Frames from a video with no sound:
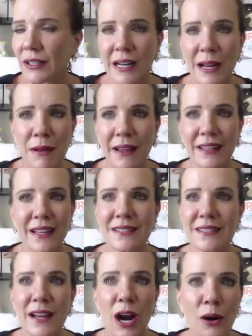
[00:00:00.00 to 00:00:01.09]
And I'm like, yes,
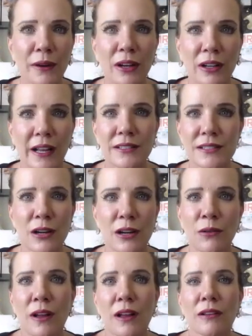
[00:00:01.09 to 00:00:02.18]
they are real. And
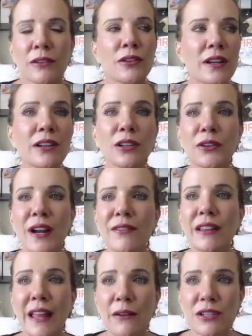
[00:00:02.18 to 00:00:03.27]
so you need to learn every
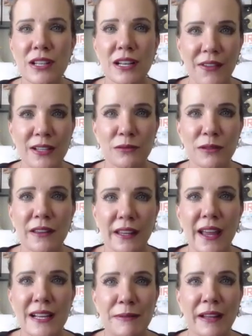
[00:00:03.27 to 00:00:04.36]
language then, if that's really the
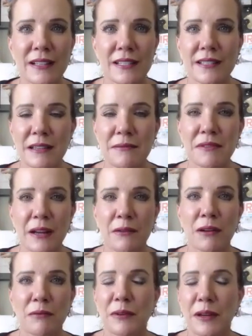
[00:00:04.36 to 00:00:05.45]
case, because it seems like
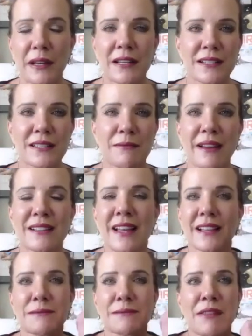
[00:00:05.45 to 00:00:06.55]
when it doesn't make
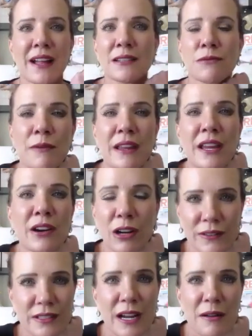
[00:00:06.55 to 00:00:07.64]
sense, but that's what we hear all
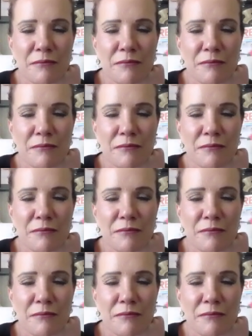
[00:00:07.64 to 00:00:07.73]
the time.